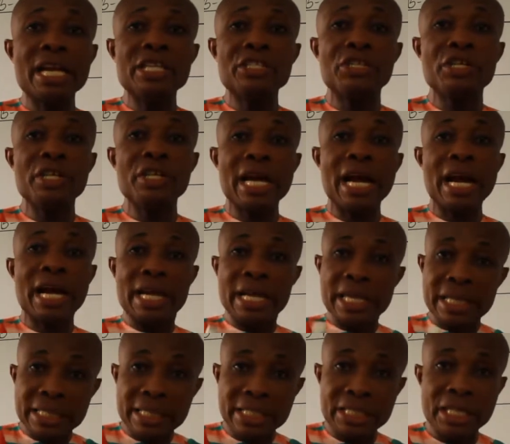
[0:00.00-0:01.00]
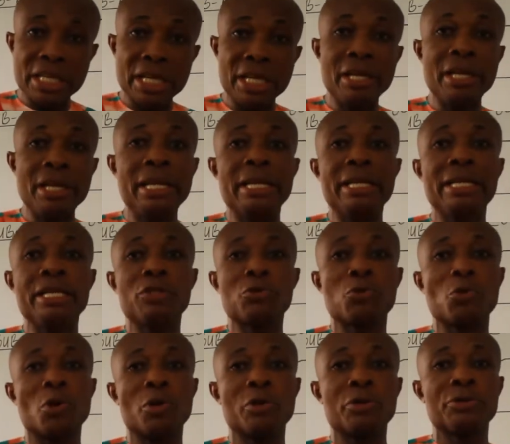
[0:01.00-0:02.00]
Nigeria is still in
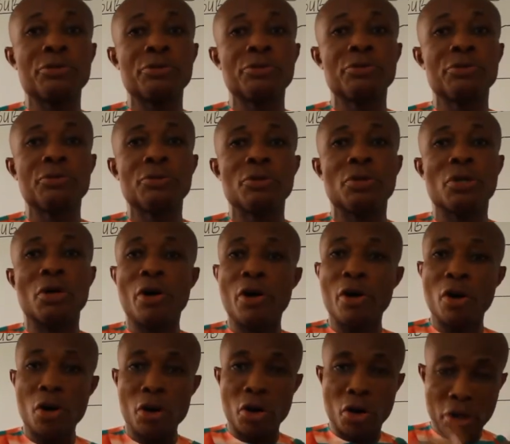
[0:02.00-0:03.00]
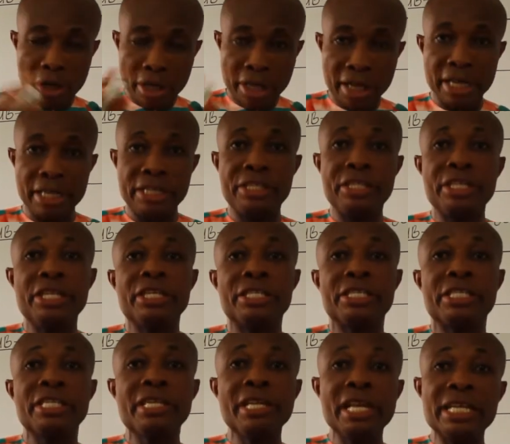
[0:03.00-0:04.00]
this world, or it
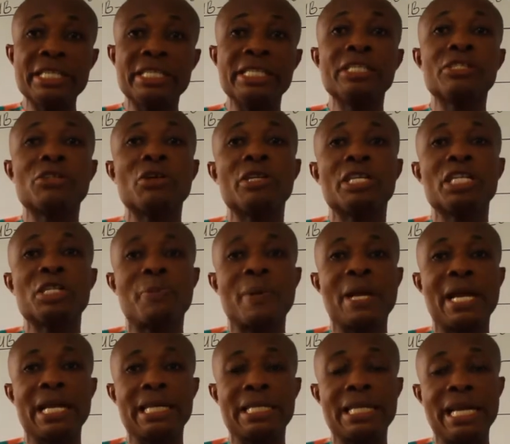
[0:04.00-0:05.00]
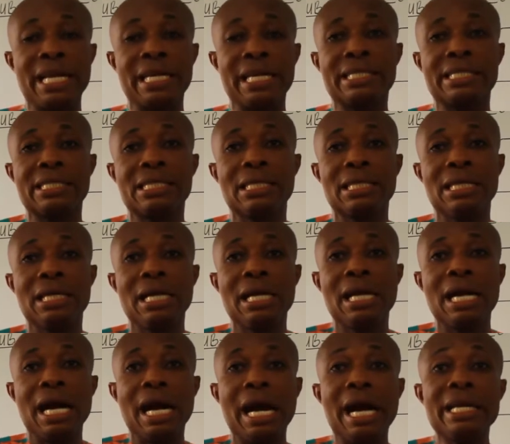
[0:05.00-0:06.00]
still exists on this planet Earth.
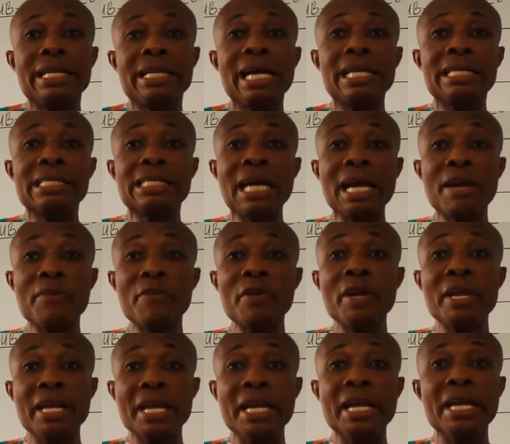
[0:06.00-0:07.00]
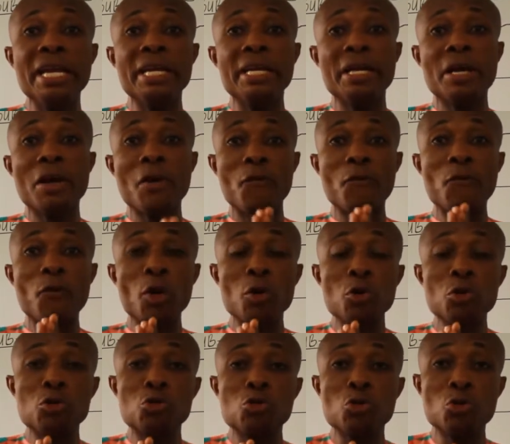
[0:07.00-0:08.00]
And there is every need for
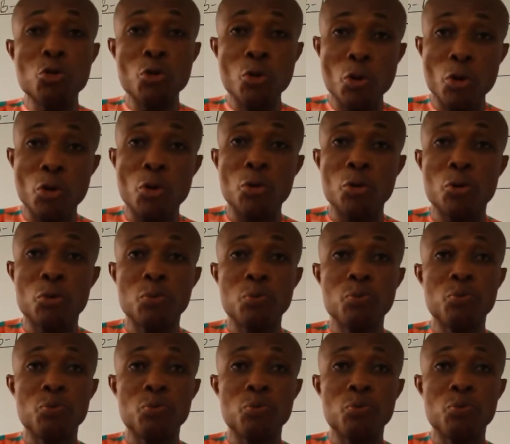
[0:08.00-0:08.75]
you to know